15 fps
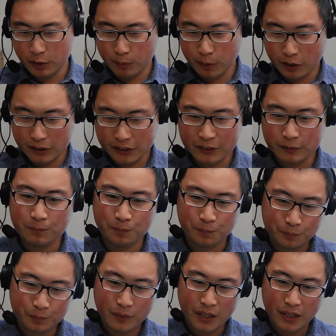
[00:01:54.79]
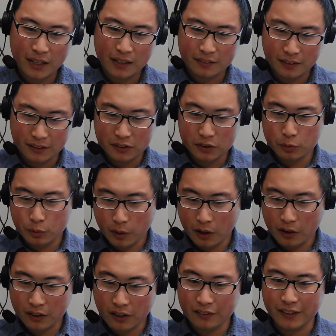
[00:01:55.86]
these two are connected. It's
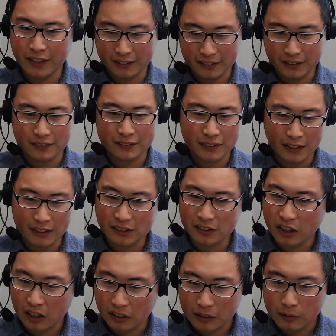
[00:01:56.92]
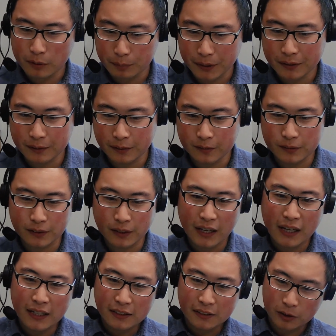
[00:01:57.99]
not independent. So in
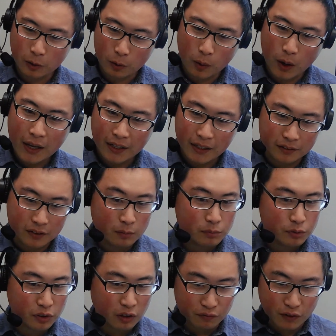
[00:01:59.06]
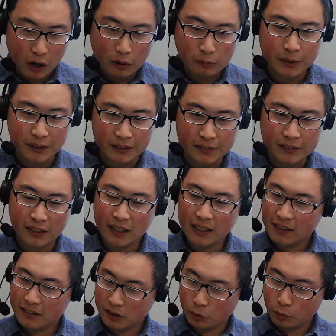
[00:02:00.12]
terms of optics, the real part are the
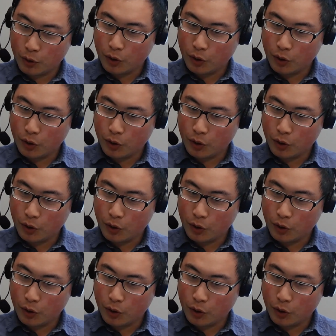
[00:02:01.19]
phase